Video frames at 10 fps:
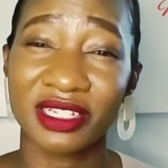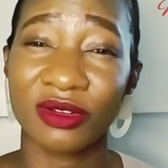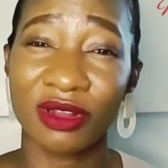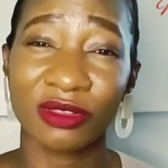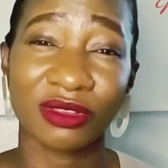
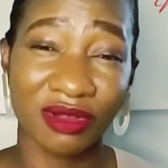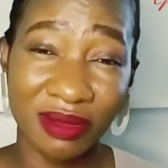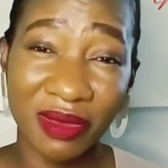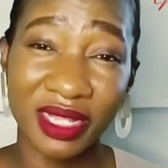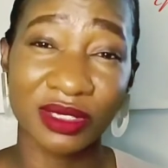around three
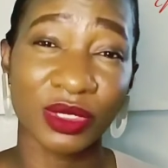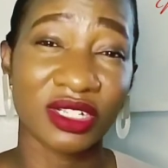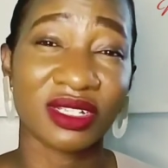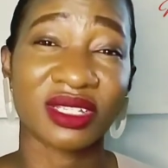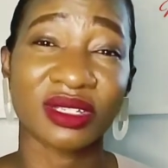months, which
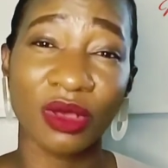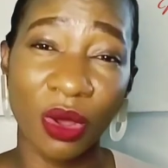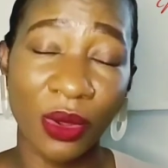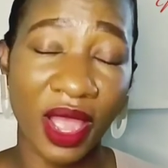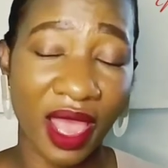is
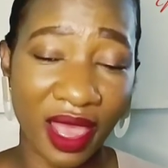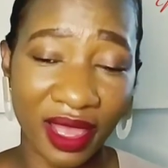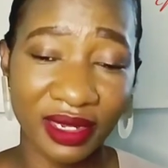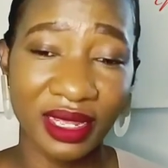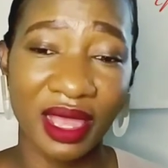so hard.